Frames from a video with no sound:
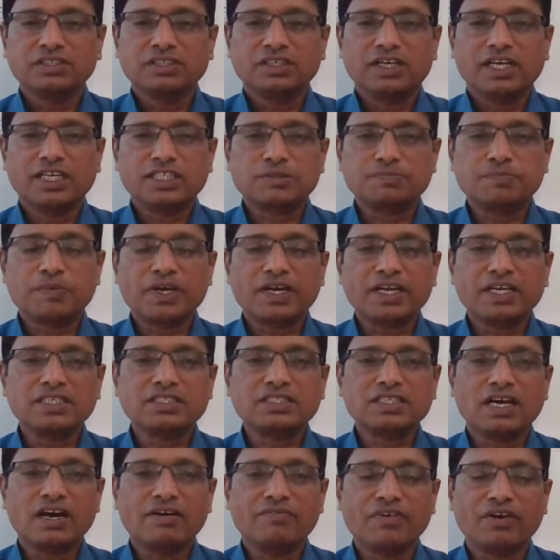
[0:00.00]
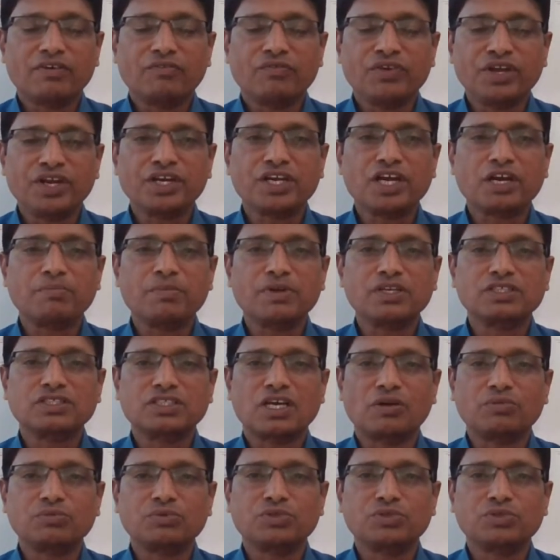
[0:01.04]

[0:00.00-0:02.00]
as per as our Veer Narmad South